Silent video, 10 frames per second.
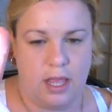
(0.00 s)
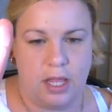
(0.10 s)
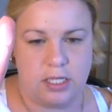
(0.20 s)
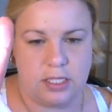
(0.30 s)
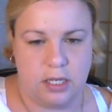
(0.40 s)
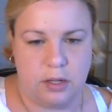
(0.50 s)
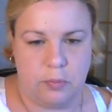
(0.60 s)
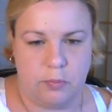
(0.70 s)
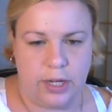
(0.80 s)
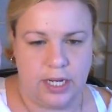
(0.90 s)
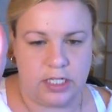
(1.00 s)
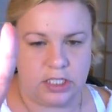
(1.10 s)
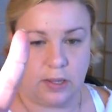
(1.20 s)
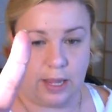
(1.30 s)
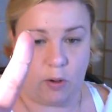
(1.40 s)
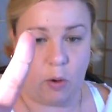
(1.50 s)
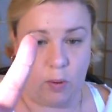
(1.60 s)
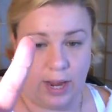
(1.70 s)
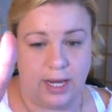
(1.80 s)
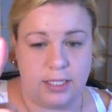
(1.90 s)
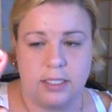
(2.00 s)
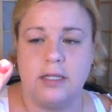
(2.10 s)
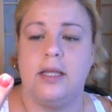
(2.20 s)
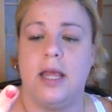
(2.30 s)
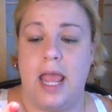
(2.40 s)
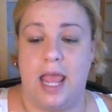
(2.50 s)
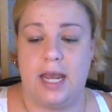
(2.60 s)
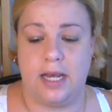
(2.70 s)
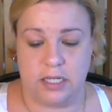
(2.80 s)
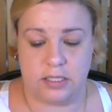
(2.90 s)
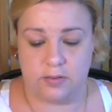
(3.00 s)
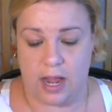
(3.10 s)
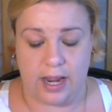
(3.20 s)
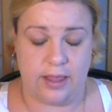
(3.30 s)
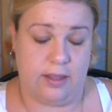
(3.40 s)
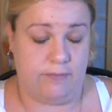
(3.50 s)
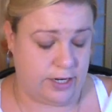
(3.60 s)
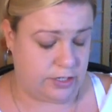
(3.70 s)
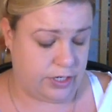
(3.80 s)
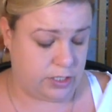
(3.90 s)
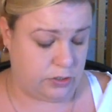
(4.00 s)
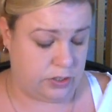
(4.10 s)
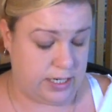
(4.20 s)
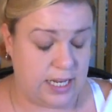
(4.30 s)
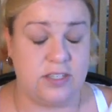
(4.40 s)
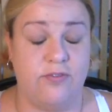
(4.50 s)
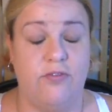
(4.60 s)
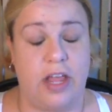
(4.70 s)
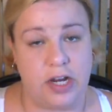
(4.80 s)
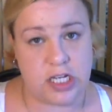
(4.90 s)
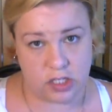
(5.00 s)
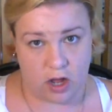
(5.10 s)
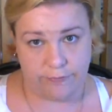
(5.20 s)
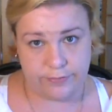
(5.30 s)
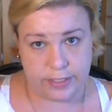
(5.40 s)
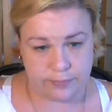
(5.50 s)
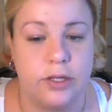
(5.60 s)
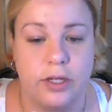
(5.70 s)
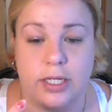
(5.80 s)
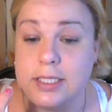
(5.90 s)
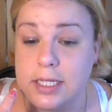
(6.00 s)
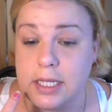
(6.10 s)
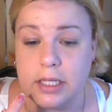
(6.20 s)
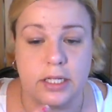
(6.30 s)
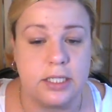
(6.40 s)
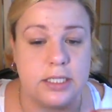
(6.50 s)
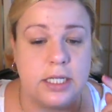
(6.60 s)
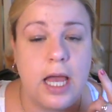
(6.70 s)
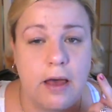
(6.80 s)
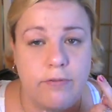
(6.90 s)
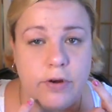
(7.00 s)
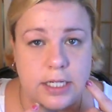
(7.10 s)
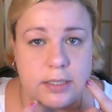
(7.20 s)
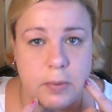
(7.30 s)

It's pretty just like a white, and it is, I think, very translucent. It's very soft. You can see that it doesn't cover as